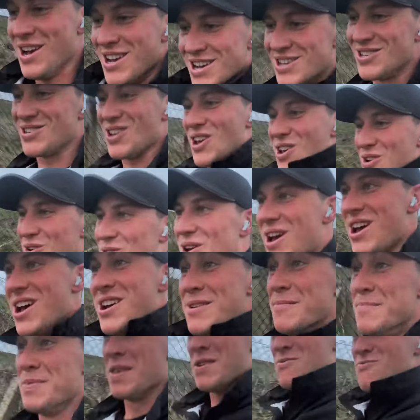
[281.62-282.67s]
so
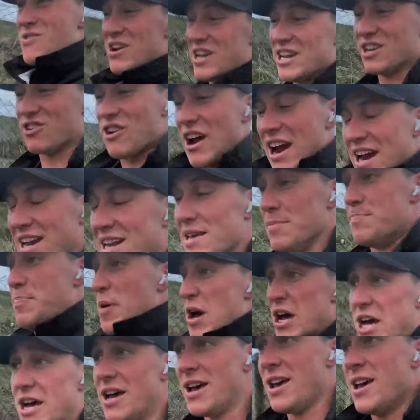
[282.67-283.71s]
really crackly,
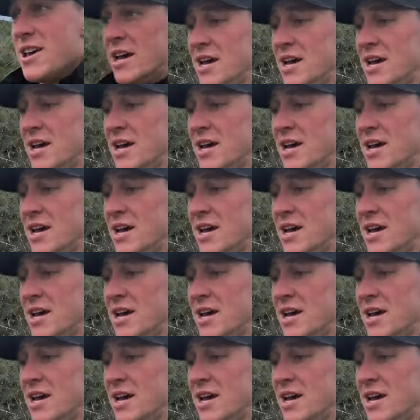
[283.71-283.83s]
but